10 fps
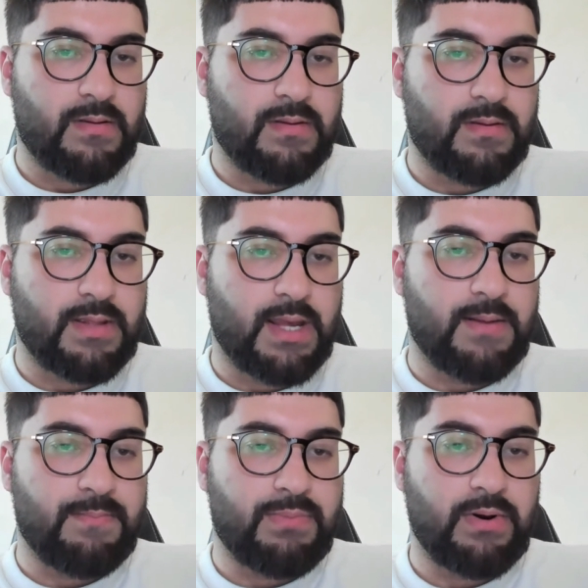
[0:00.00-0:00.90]

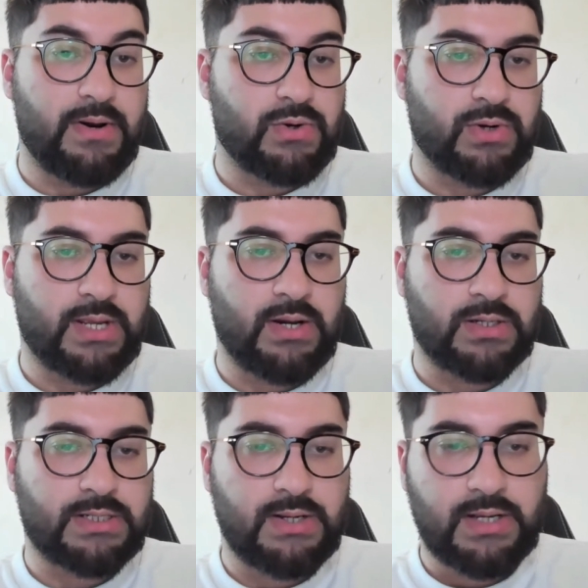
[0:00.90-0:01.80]
Pereira could get
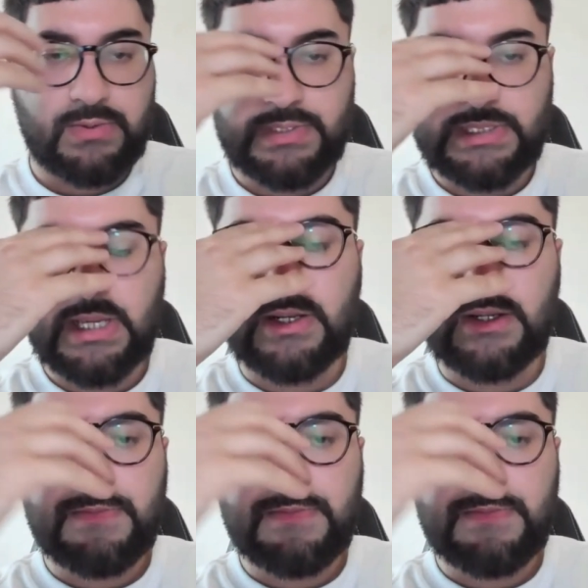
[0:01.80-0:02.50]
knocked out, like we said.